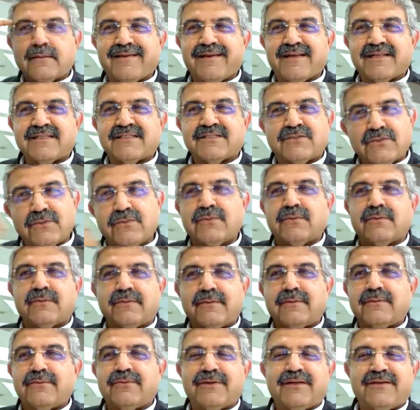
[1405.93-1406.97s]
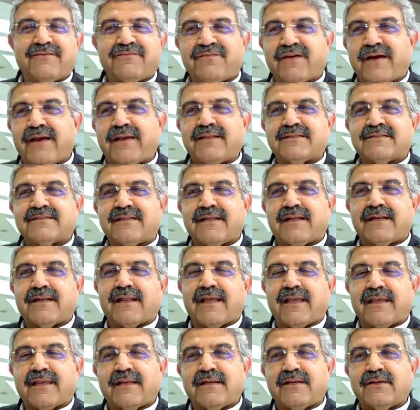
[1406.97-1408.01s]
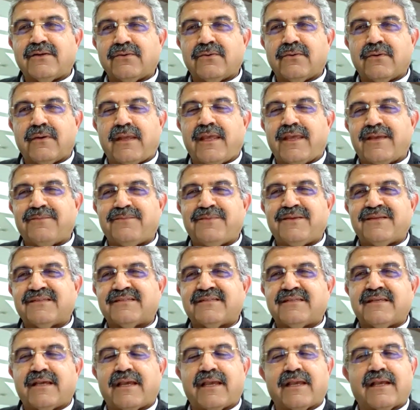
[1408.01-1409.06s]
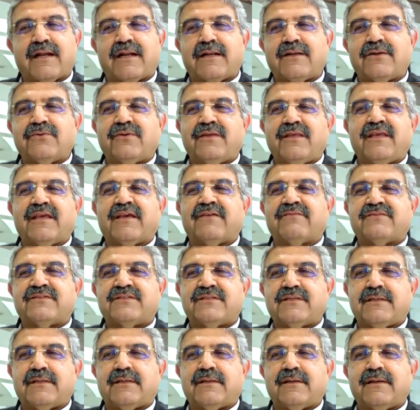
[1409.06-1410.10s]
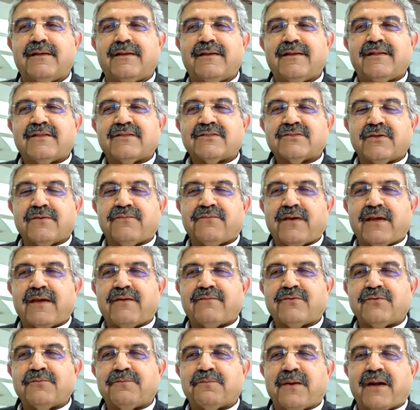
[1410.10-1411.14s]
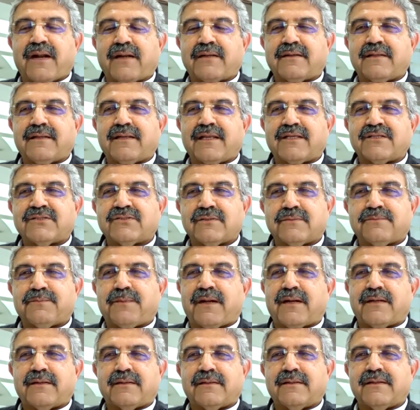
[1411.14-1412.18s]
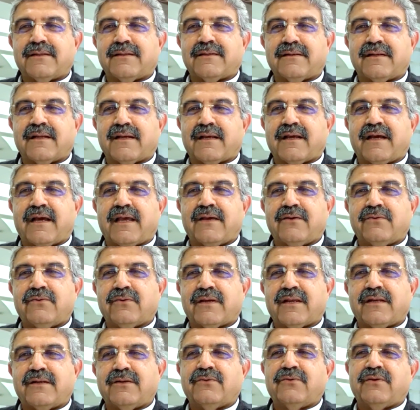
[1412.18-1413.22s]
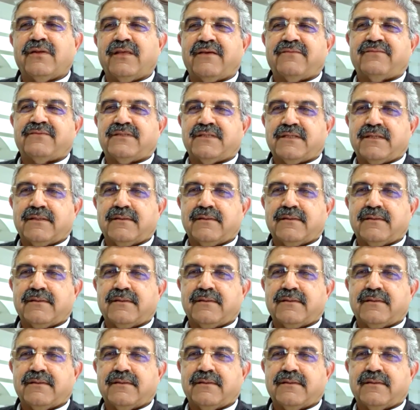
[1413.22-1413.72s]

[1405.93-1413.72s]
It's you who defines that I can do A, B, C, I can't do E, F, G. So if I have to partner, I should partner a guy who can do EFG.